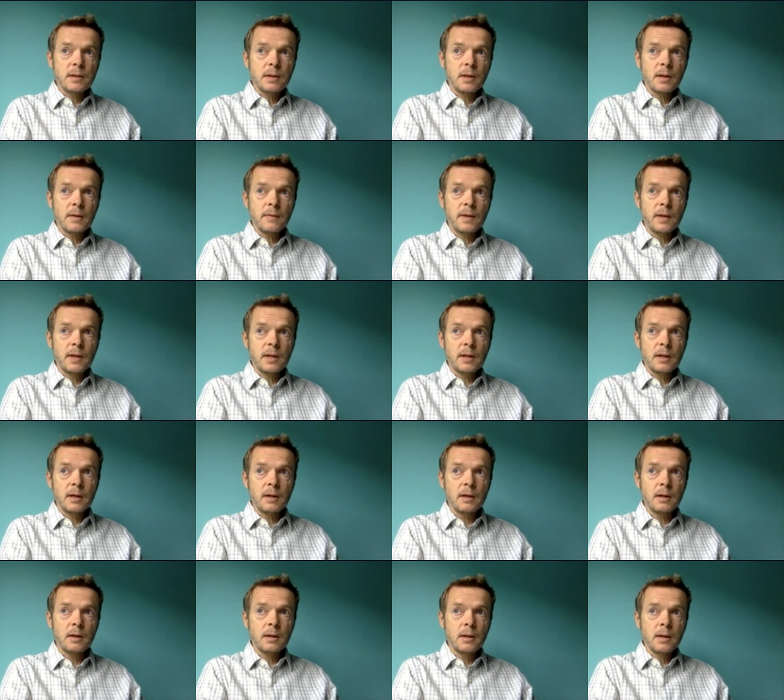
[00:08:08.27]
I think
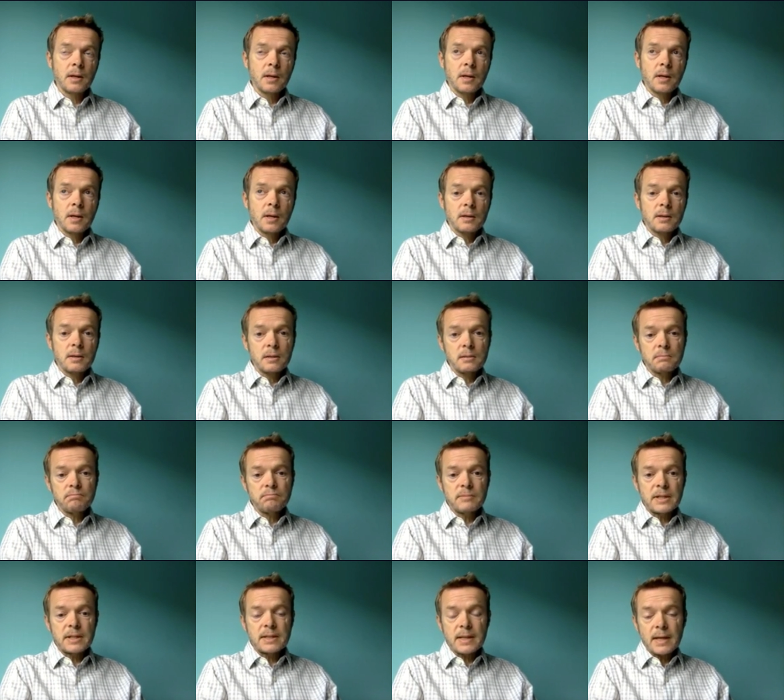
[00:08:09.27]
our the,
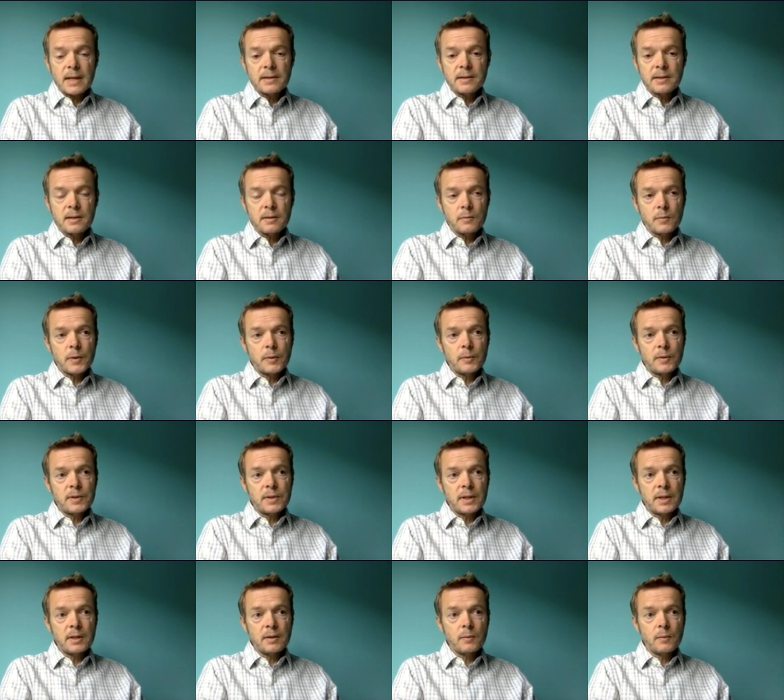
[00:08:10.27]
the data that we were
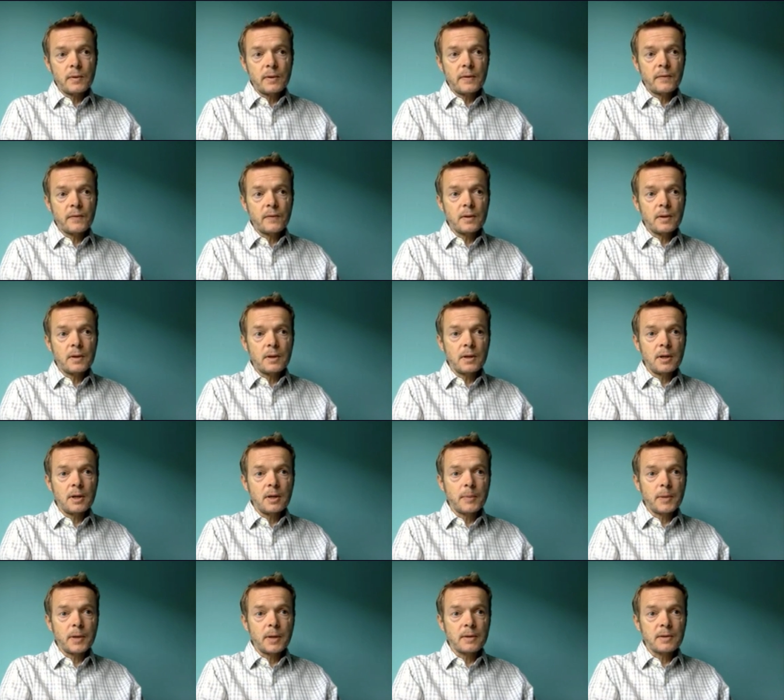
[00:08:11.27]
dealing with in the
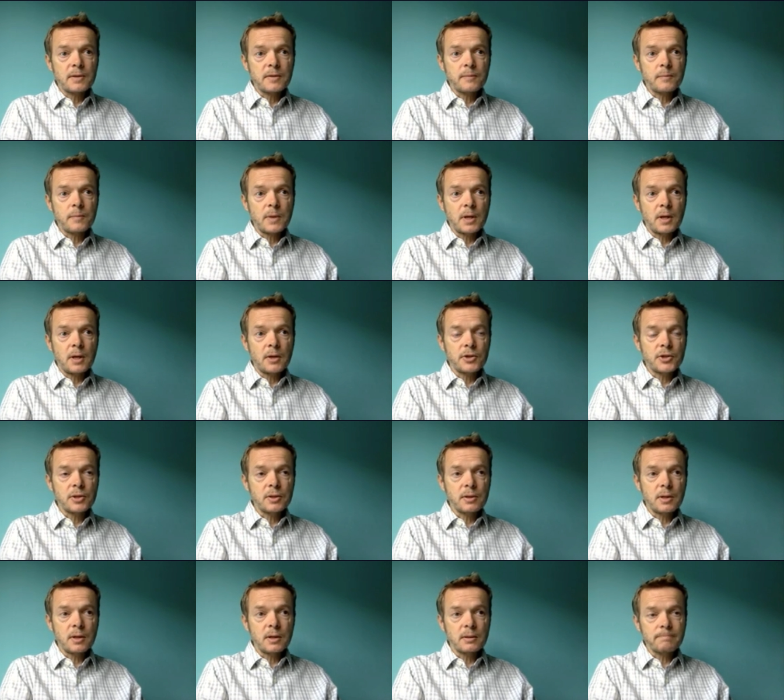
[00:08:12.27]
early parts of March
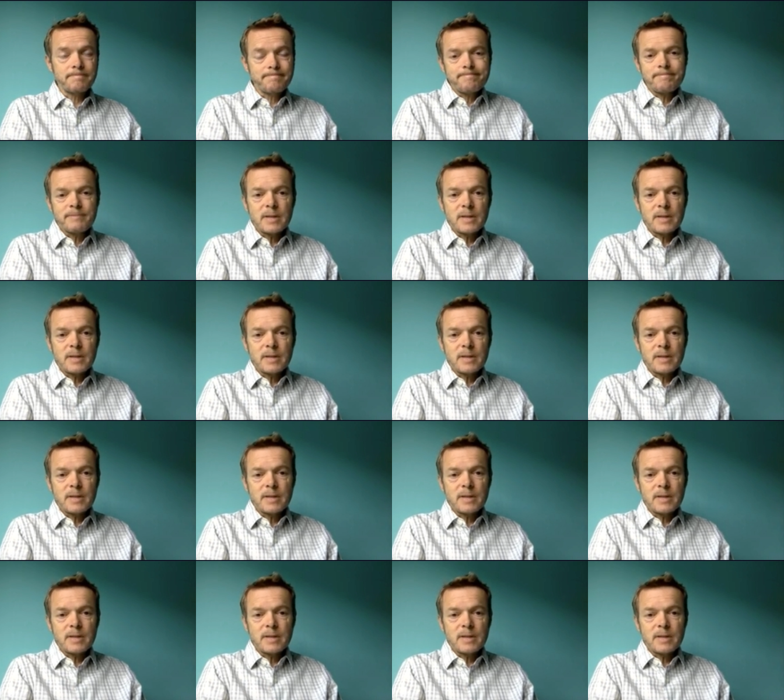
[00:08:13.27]
and our